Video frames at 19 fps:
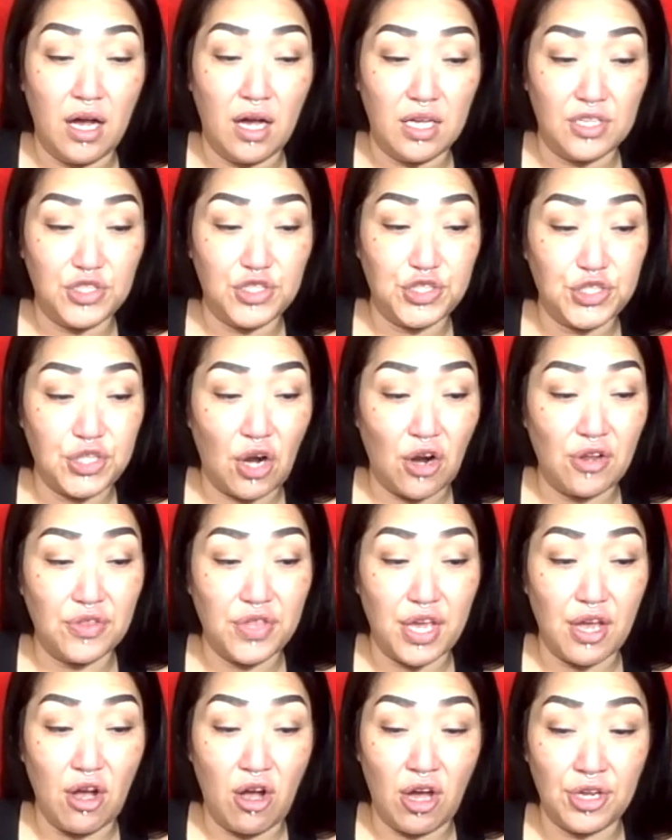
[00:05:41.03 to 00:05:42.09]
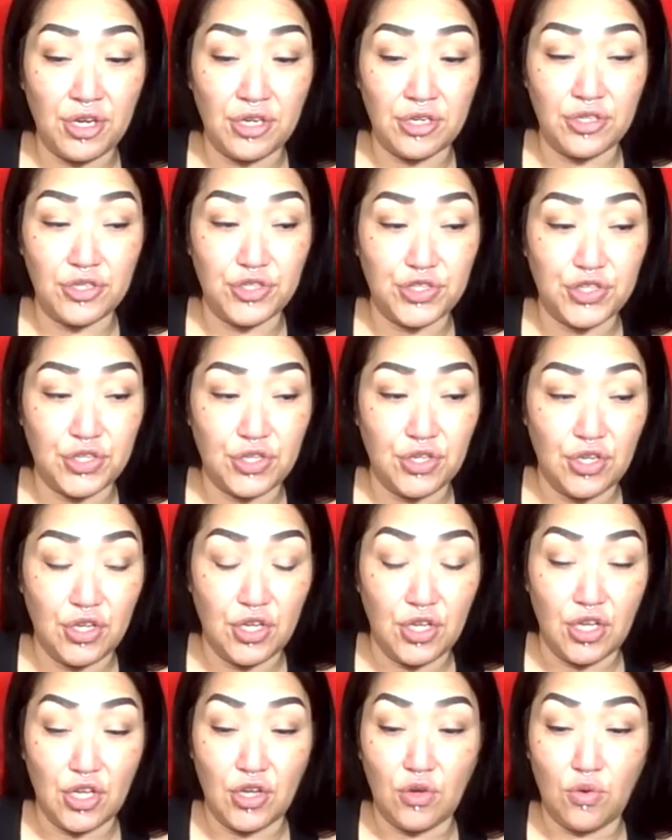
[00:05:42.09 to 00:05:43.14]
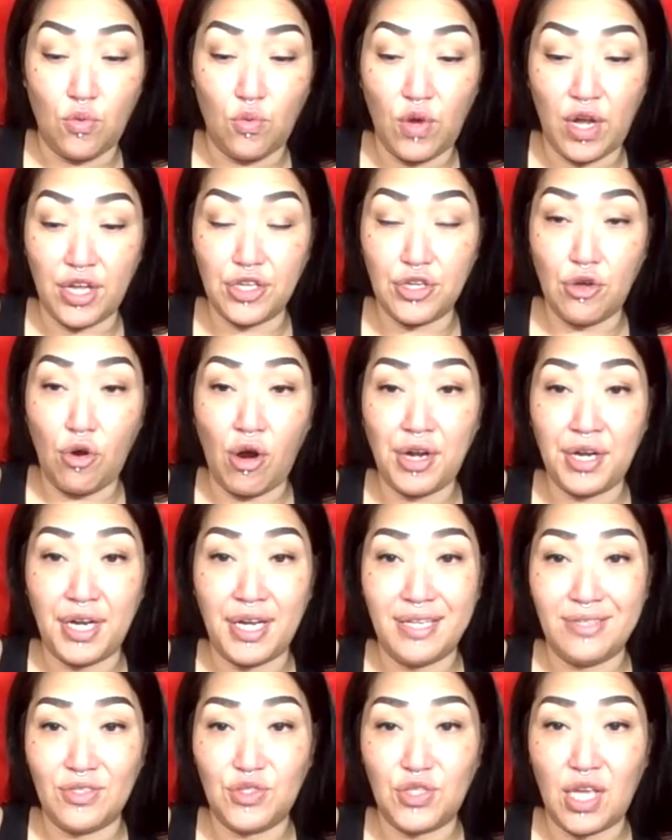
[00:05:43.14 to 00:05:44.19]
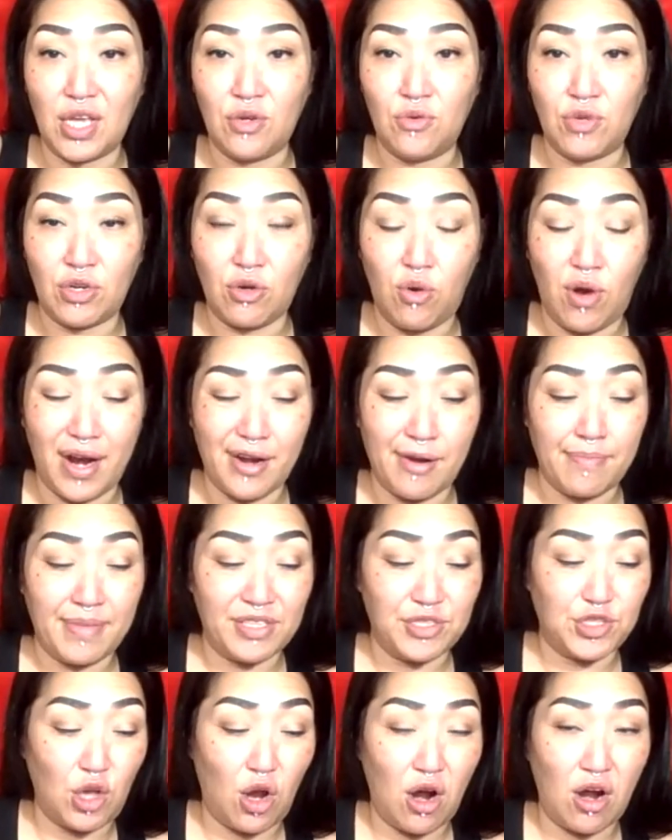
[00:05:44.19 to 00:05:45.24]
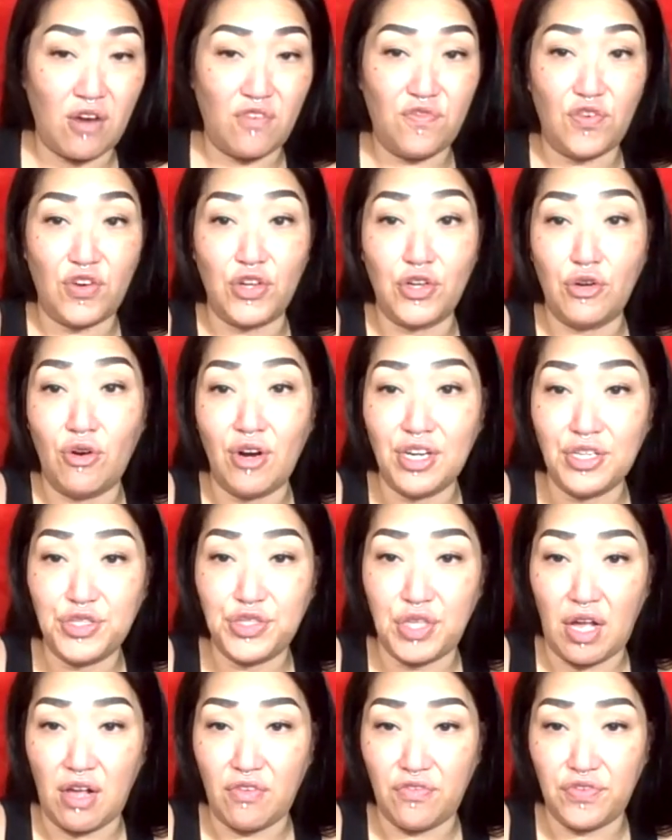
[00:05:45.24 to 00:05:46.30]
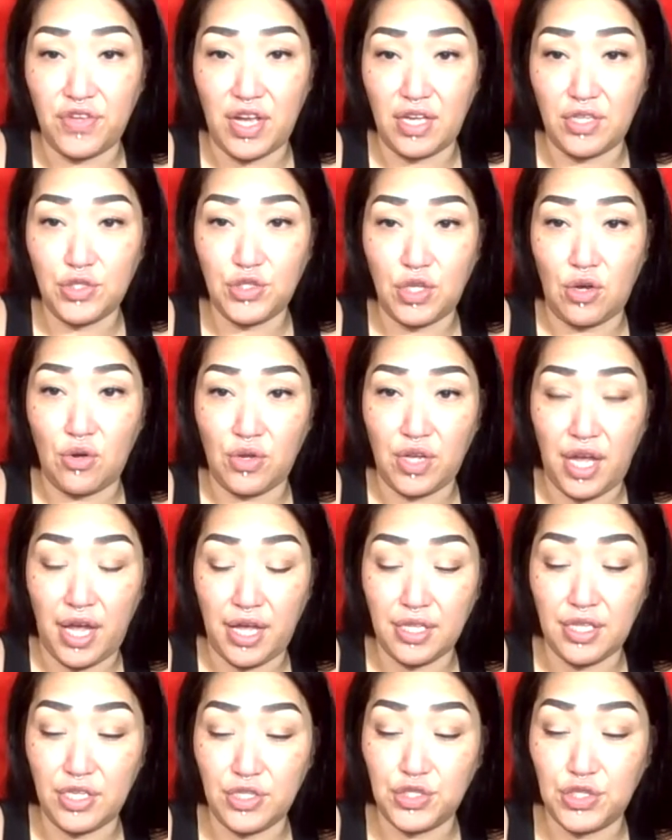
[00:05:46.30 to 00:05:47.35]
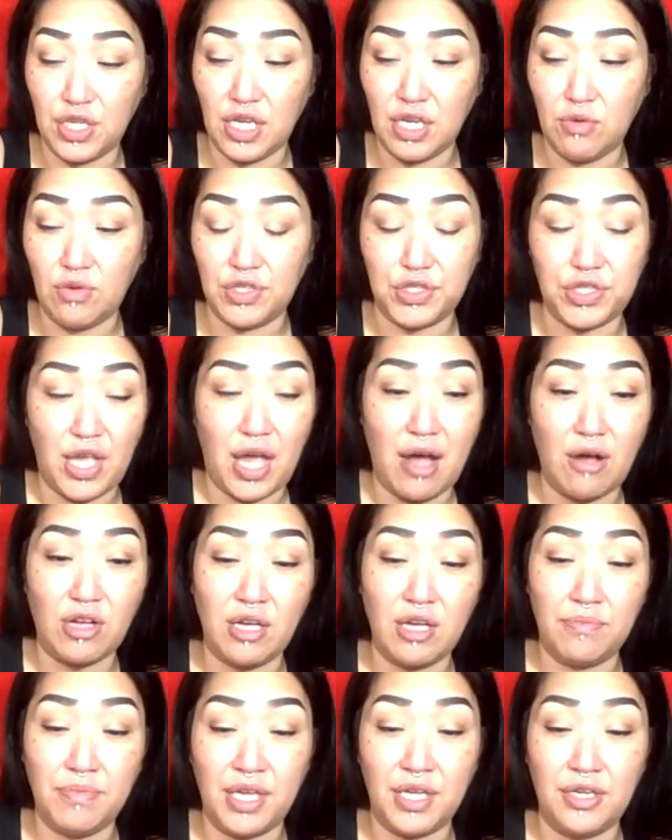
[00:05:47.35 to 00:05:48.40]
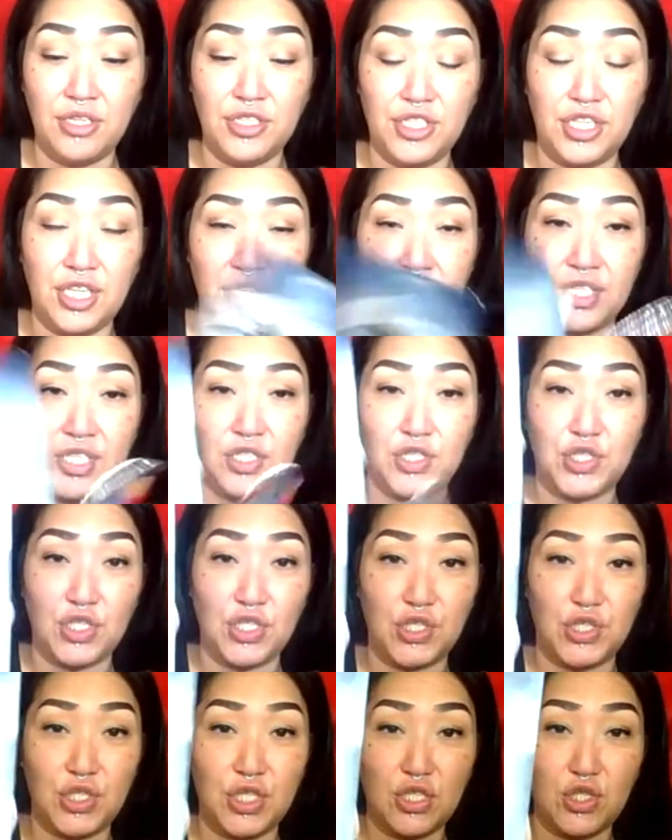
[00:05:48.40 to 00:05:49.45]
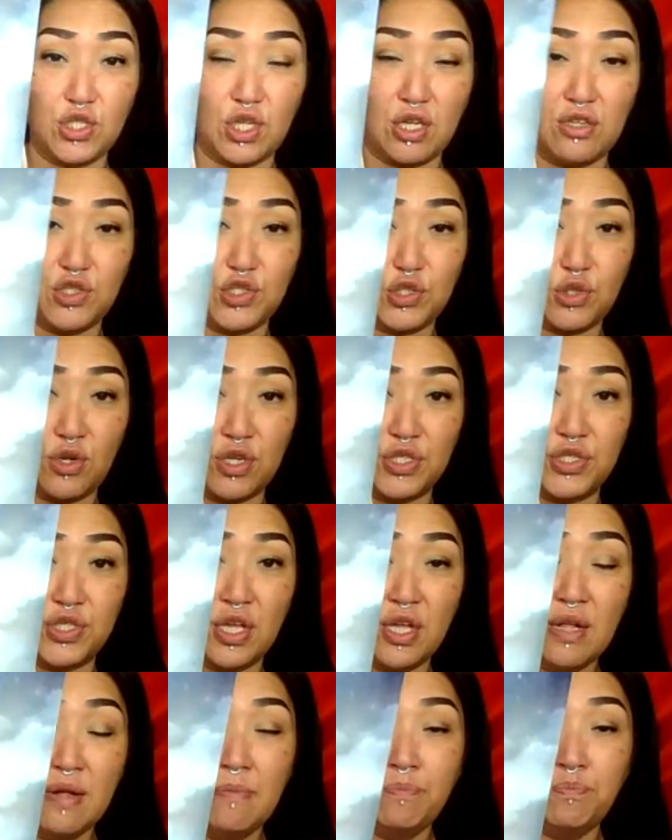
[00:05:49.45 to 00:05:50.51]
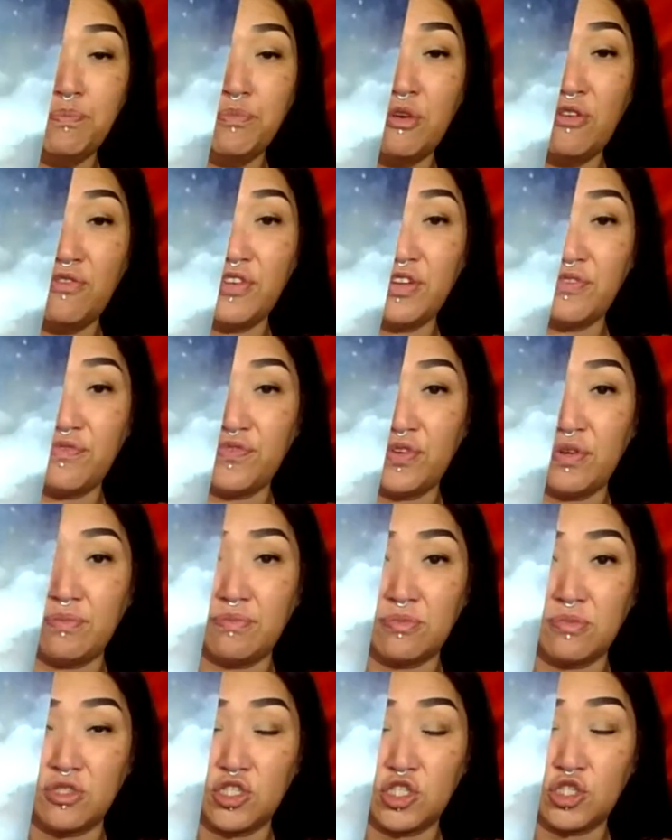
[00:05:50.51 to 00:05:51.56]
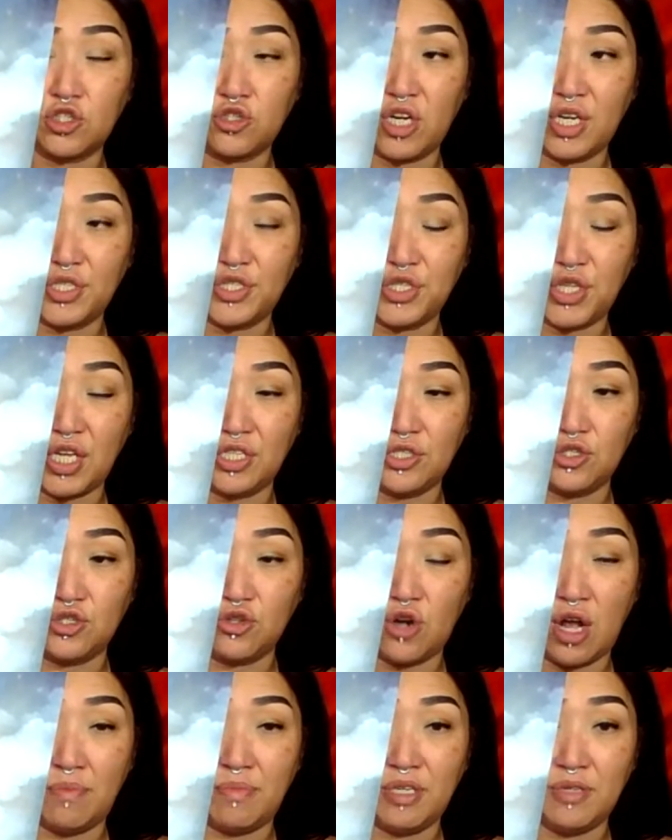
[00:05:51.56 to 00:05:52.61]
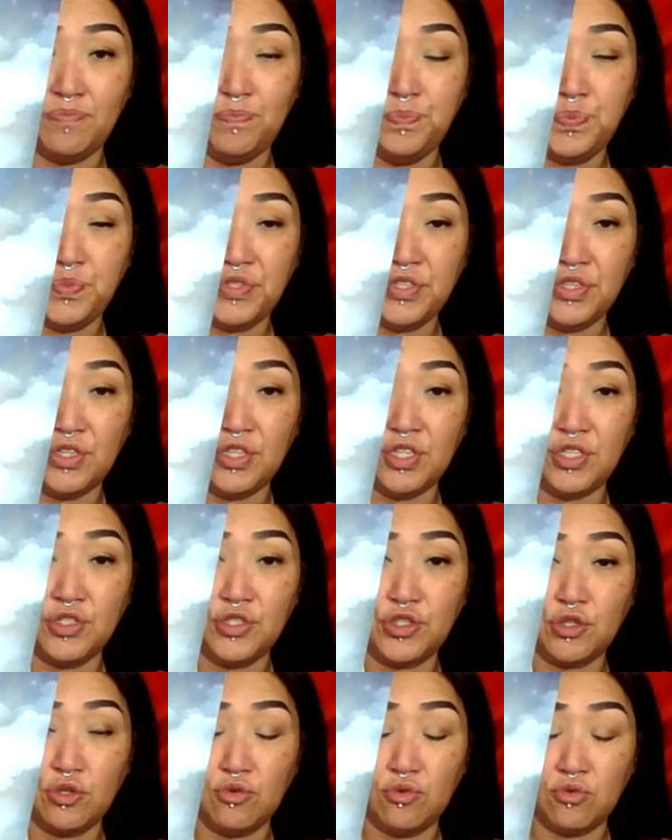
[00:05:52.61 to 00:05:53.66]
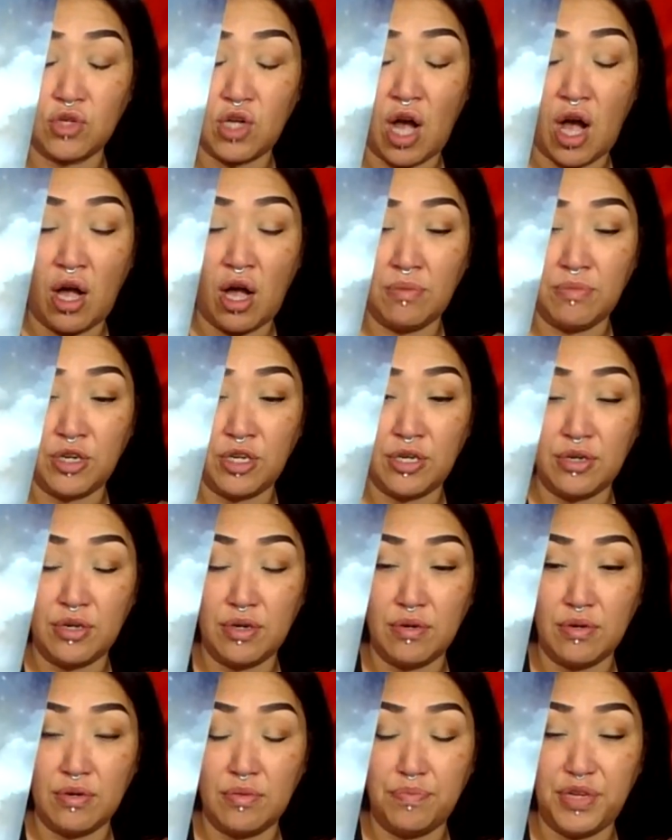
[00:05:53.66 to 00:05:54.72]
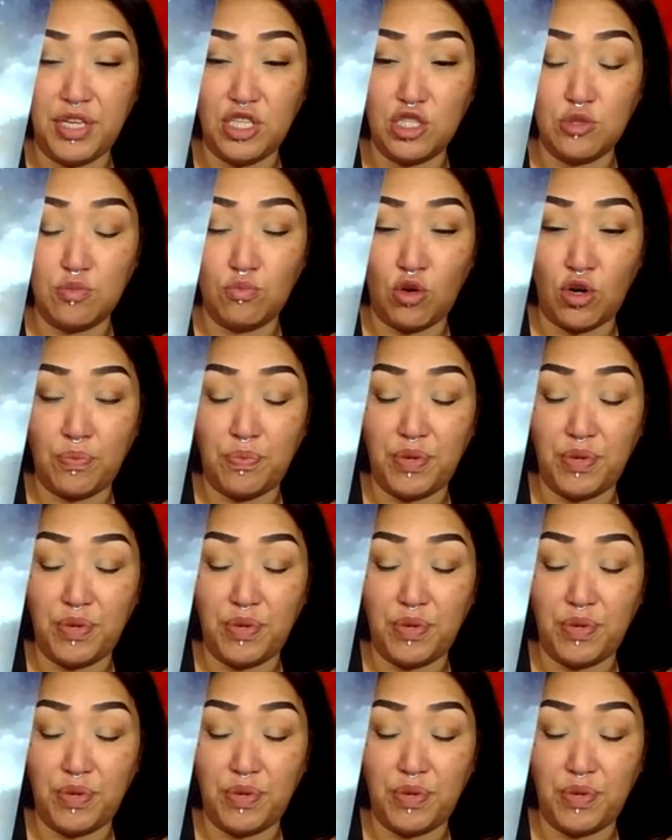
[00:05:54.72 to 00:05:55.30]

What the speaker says: start that honors what your needs and requirements are for yourself. Yes. Okay, let's see what's outcome energy in this. The Six of Swords, moving from stress and drama into calmer, more